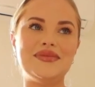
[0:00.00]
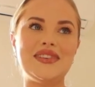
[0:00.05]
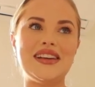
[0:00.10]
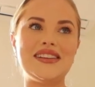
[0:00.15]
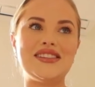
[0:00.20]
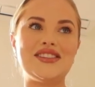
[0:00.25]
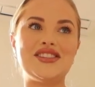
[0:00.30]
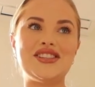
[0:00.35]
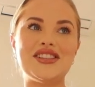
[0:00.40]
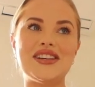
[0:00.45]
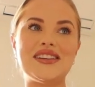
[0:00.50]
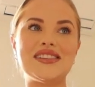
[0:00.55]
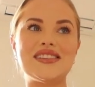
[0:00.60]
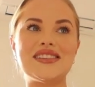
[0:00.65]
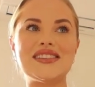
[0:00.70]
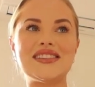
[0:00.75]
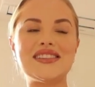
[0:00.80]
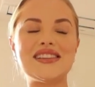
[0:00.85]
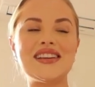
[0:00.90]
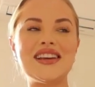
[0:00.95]
is
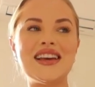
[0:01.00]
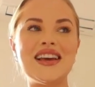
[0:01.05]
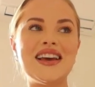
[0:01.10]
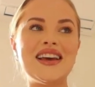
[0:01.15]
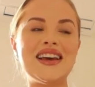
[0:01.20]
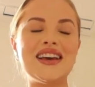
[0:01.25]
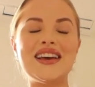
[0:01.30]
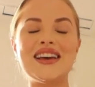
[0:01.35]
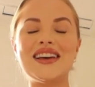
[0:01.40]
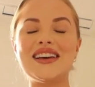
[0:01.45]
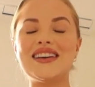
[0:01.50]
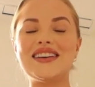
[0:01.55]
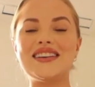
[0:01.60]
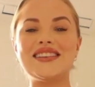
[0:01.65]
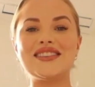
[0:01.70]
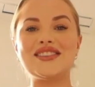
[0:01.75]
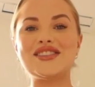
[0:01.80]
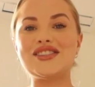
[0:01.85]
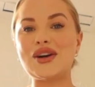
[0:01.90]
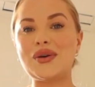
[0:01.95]
just
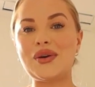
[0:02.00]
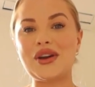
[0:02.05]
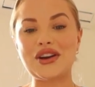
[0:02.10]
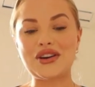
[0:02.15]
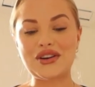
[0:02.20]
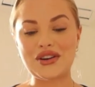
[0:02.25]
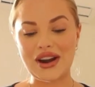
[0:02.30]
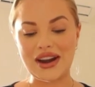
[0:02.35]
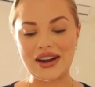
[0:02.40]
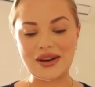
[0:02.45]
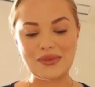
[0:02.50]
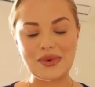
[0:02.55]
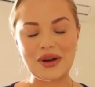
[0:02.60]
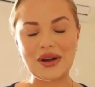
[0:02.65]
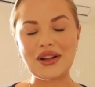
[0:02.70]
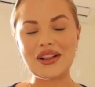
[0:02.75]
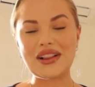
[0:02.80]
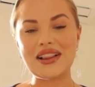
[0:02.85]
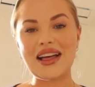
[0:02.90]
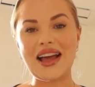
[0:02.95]
so
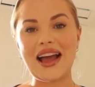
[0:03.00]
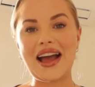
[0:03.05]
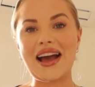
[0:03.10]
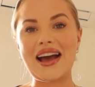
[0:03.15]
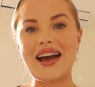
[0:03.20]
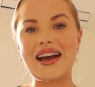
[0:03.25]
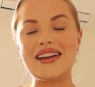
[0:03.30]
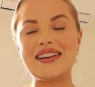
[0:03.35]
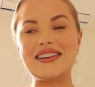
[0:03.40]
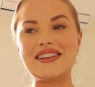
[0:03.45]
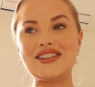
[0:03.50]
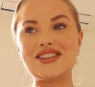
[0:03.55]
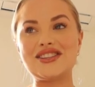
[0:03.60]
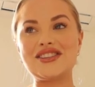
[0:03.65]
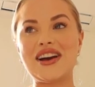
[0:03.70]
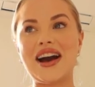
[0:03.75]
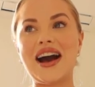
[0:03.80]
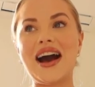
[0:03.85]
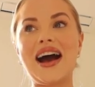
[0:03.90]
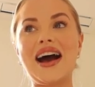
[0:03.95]
incredible, and
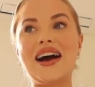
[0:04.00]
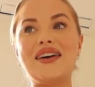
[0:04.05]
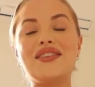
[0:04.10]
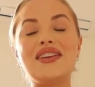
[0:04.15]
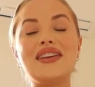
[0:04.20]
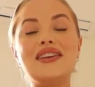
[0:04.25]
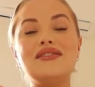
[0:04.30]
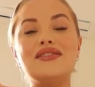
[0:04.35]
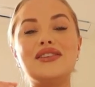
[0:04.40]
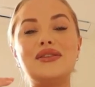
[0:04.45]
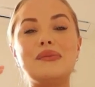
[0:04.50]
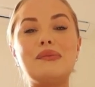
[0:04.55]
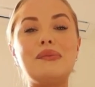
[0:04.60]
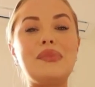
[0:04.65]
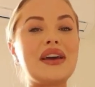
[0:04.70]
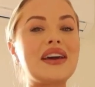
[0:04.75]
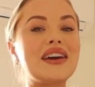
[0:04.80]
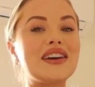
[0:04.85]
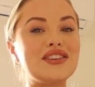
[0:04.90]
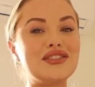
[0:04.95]
to have even
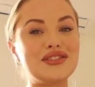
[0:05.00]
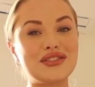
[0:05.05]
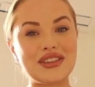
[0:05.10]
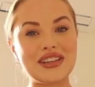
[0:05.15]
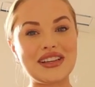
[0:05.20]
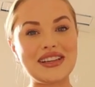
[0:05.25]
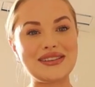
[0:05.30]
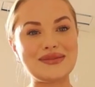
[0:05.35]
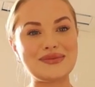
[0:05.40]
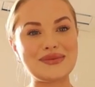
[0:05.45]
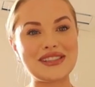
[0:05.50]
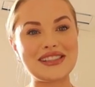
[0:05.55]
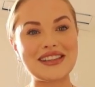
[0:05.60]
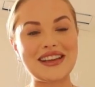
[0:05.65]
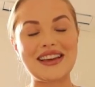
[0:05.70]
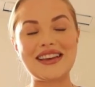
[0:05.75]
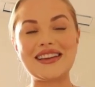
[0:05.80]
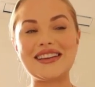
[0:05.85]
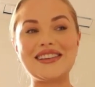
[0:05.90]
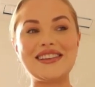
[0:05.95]
bigger dreams
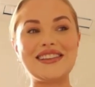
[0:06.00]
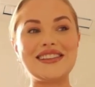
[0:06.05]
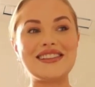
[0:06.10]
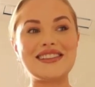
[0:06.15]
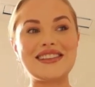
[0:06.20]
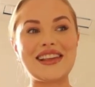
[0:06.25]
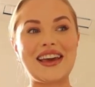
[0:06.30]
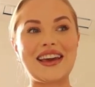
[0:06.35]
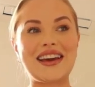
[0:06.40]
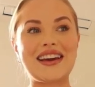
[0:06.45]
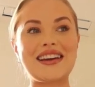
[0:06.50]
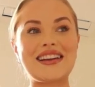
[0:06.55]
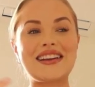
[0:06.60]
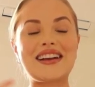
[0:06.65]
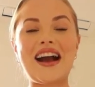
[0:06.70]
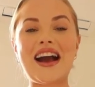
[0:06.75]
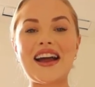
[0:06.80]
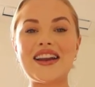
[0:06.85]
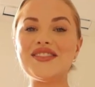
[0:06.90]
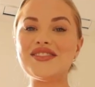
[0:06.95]
is like, it
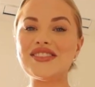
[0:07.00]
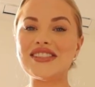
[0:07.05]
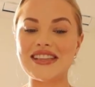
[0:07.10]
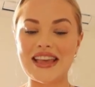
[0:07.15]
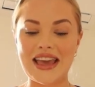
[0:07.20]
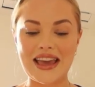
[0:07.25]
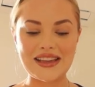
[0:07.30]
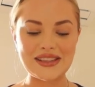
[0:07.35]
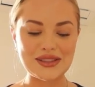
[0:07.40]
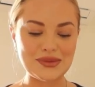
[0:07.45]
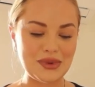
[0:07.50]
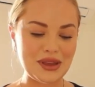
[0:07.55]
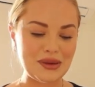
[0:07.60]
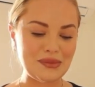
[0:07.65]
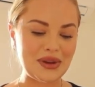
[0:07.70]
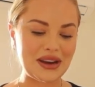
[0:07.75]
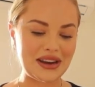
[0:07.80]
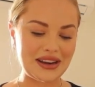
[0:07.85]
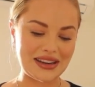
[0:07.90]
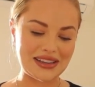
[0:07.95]
kind of scares me,
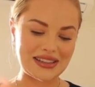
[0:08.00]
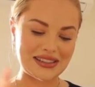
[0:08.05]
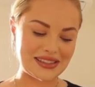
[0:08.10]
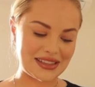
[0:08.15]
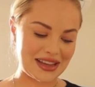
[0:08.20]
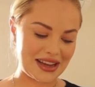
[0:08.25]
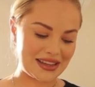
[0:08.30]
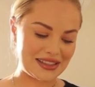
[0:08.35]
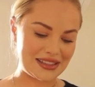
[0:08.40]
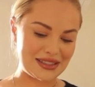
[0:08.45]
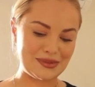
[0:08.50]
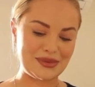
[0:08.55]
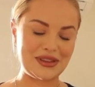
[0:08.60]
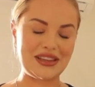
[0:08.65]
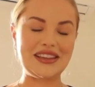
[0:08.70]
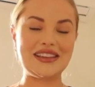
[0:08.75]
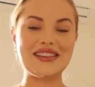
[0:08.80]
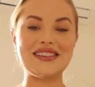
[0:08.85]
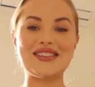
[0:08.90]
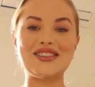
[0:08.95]
but it excites
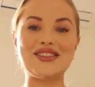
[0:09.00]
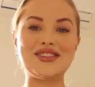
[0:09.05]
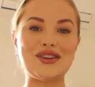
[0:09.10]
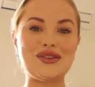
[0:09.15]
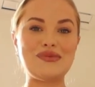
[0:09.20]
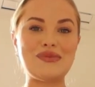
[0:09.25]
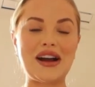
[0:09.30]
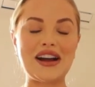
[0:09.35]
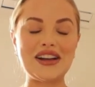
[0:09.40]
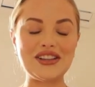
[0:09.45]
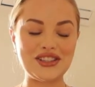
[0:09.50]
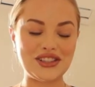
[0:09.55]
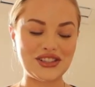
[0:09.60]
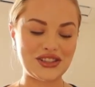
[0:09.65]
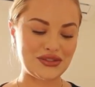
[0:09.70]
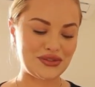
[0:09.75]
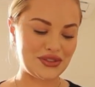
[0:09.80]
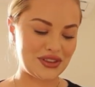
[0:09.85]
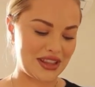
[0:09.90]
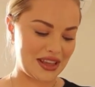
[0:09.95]
me so much.
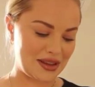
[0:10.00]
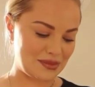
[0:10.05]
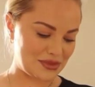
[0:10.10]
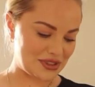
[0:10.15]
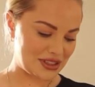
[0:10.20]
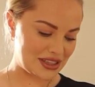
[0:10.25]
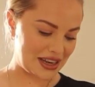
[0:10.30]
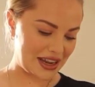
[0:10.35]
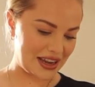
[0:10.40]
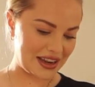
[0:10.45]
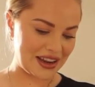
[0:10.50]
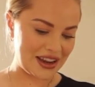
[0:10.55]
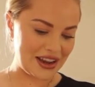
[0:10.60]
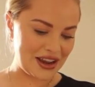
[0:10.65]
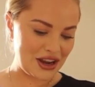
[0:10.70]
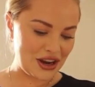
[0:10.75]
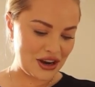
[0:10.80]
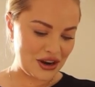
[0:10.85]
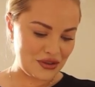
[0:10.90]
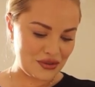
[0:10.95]
So for them to like
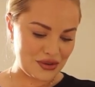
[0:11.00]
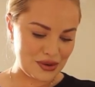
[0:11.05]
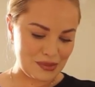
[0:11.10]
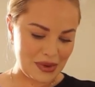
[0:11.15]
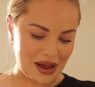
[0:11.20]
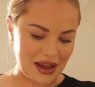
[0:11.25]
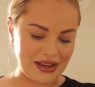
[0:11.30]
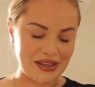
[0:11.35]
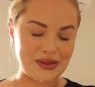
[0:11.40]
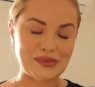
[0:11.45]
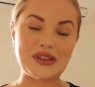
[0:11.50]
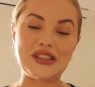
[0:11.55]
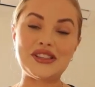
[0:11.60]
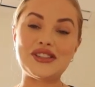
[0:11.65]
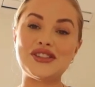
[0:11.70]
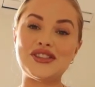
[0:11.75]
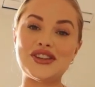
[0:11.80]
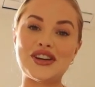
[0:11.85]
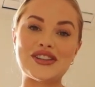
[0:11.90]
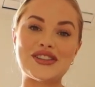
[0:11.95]
remind me
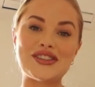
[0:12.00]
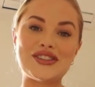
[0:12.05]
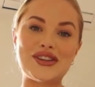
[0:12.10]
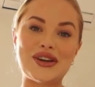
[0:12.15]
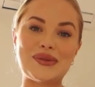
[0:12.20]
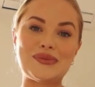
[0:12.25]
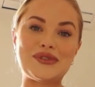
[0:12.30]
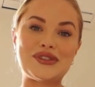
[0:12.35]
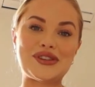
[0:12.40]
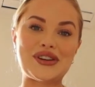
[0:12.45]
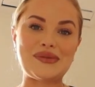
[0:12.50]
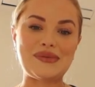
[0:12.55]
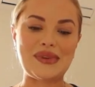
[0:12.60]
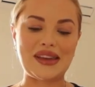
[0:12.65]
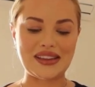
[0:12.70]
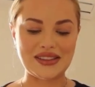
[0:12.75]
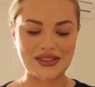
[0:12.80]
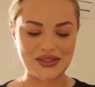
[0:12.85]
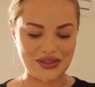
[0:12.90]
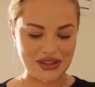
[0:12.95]
to not stop
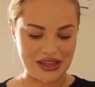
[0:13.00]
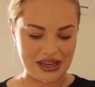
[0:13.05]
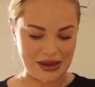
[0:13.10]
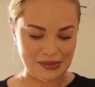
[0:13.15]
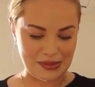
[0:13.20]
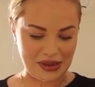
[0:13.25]
dreaming, it's really